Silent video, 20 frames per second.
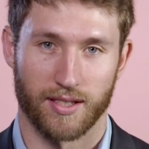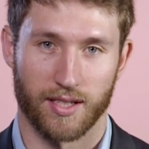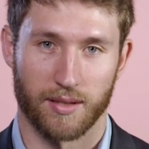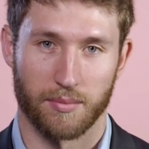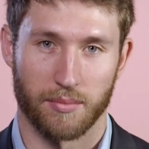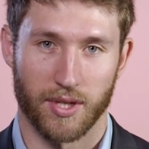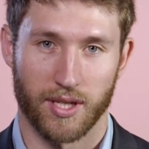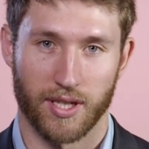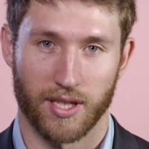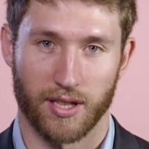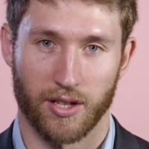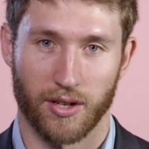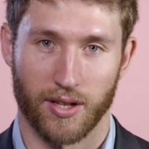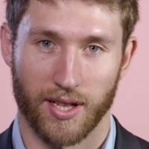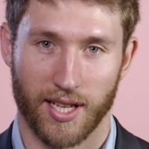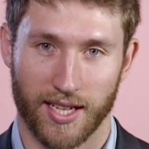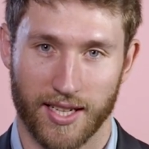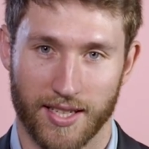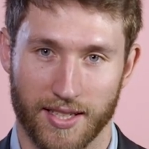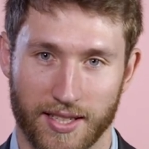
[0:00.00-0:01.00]
Simba and
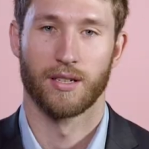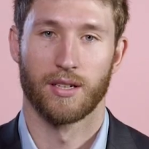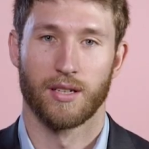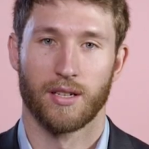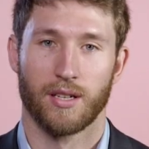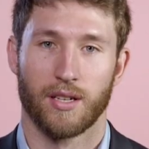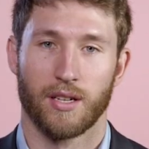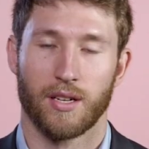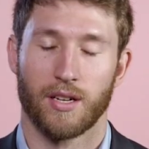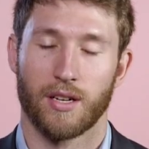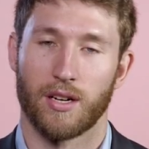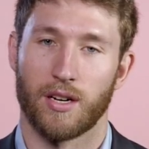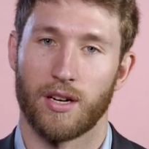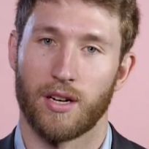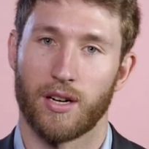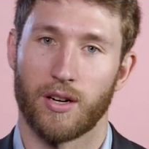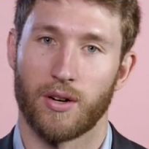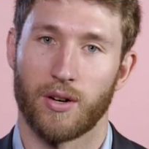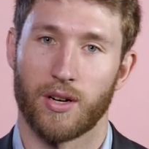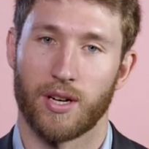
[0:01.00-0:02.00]
Lola.
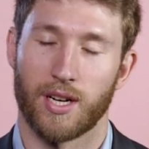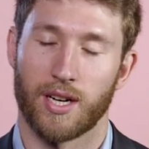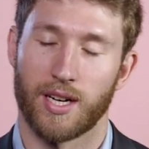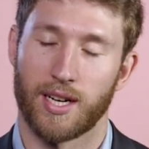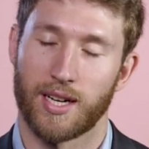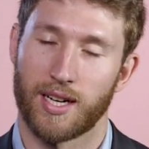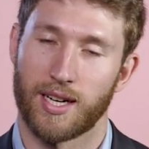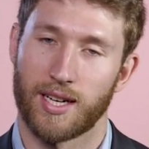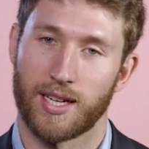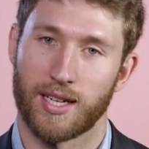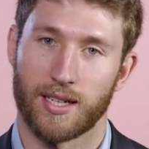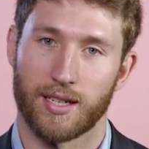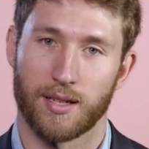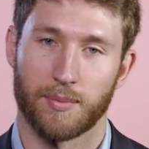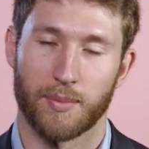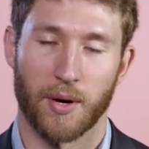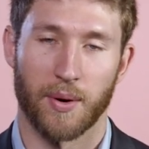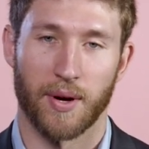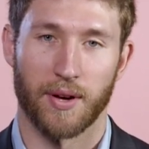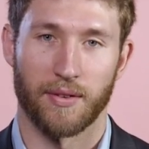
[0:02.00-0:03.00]

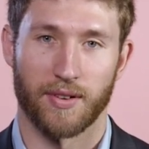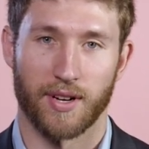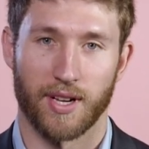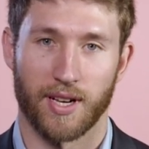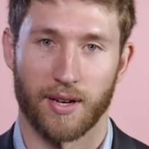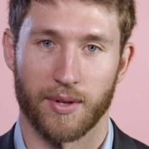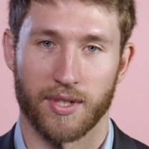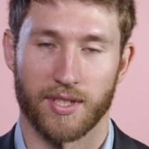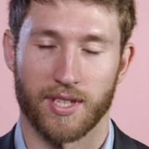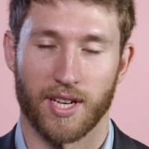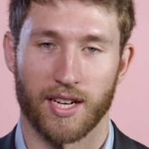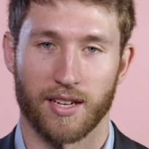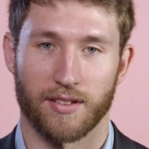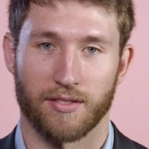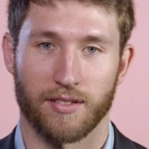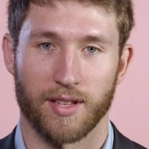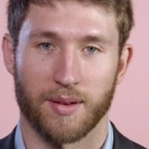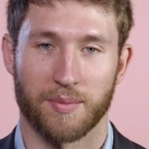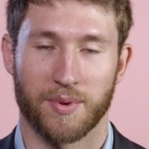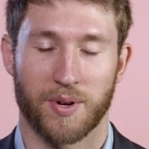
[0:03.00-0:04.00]
Oh, my wife and I, we talk
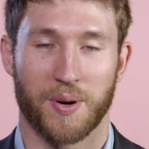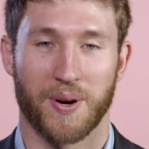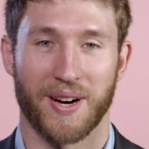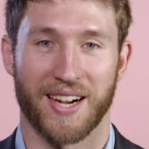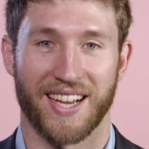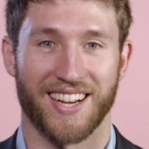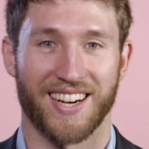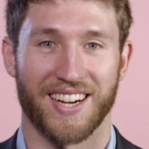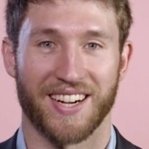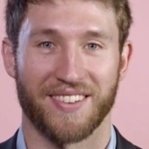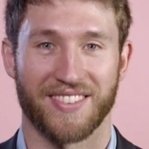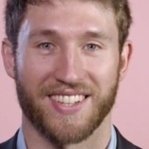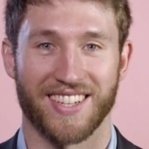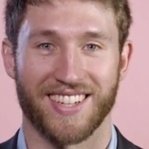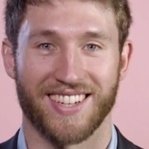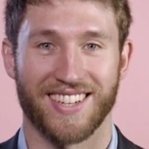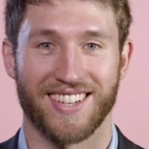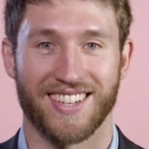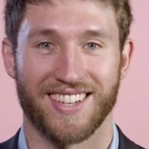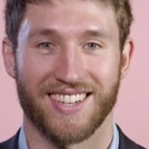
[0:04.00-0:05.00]
for them quite
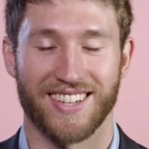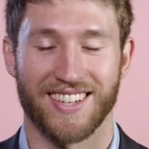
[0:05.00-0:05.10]
often.